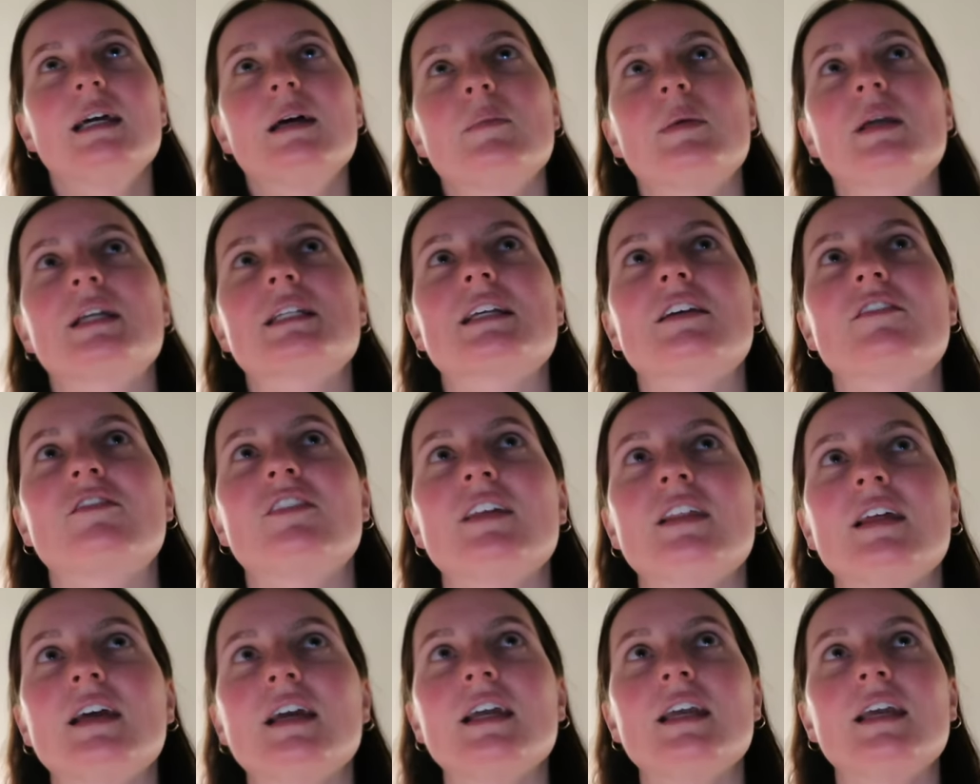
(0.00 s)
Because I
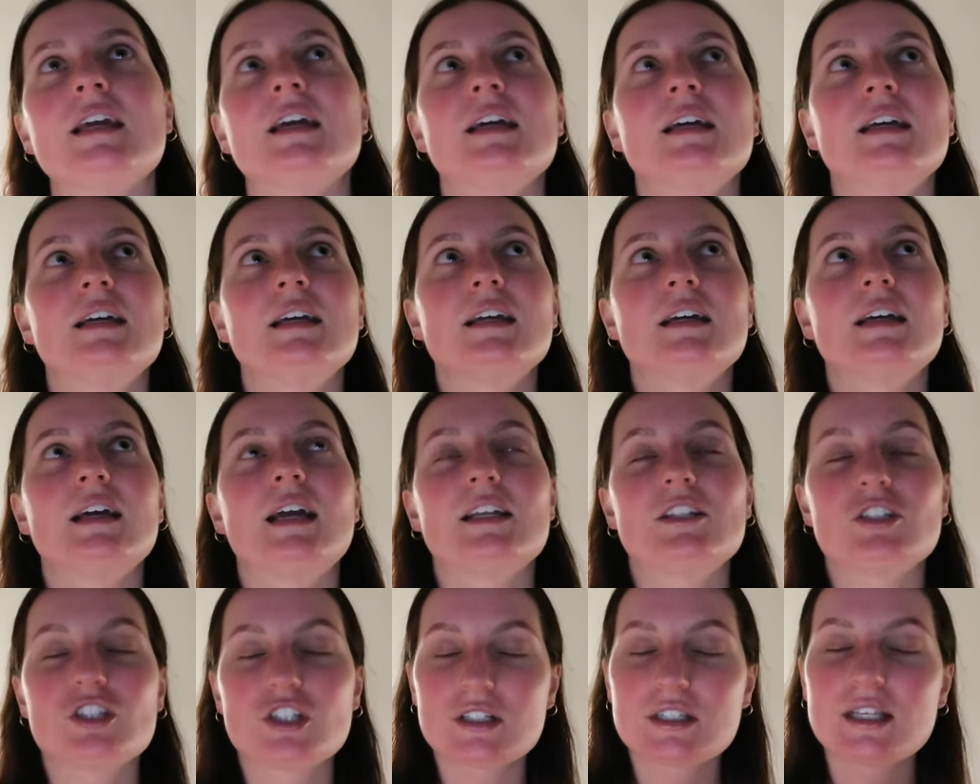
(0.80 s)
feel like
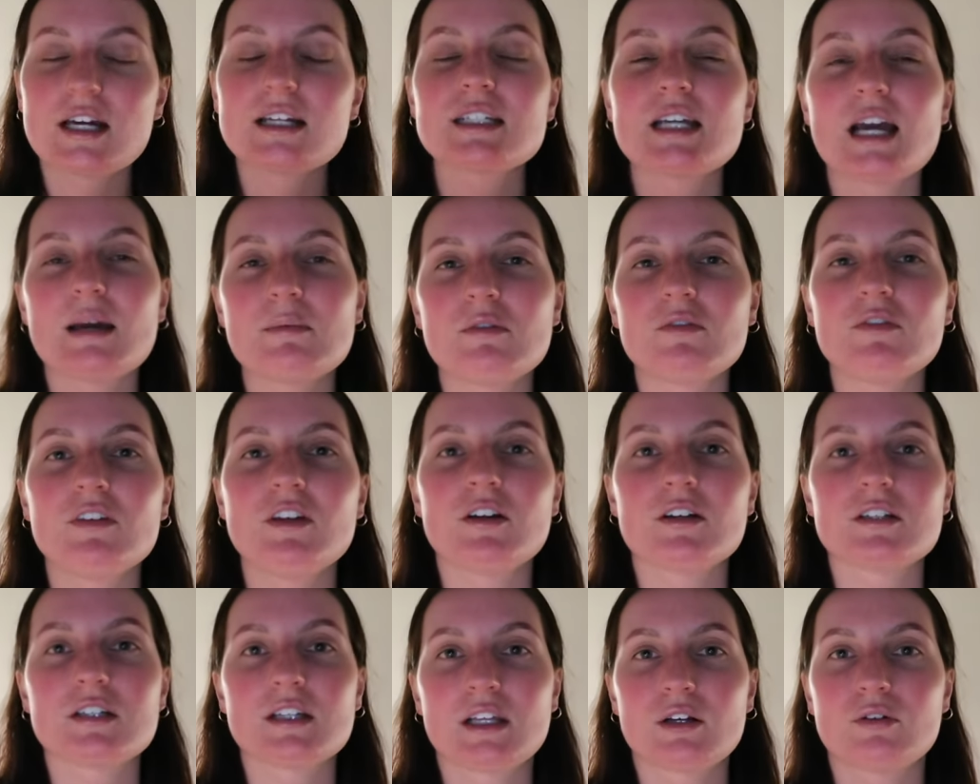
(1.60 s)
it's just that time of
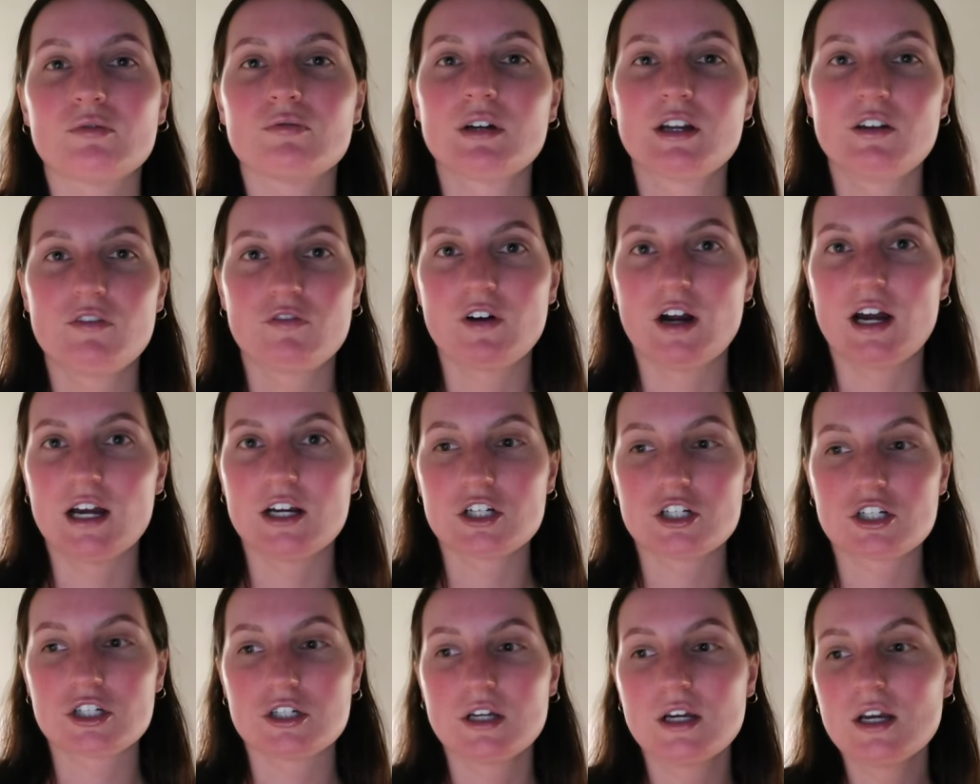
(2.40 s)
year to like
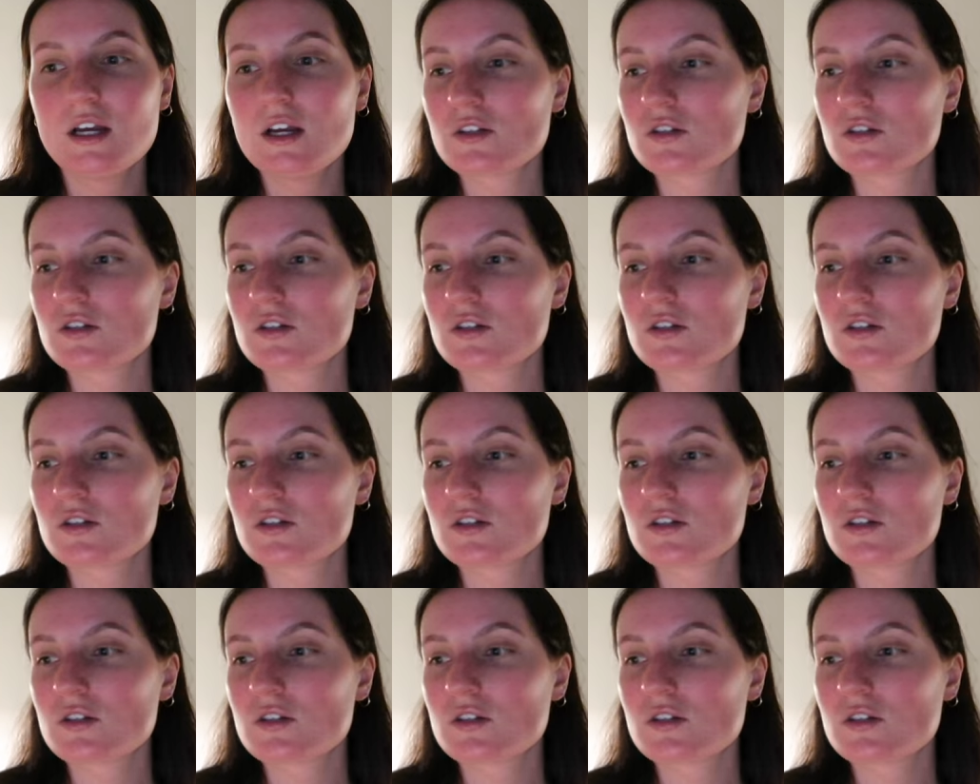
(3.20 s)
refresh.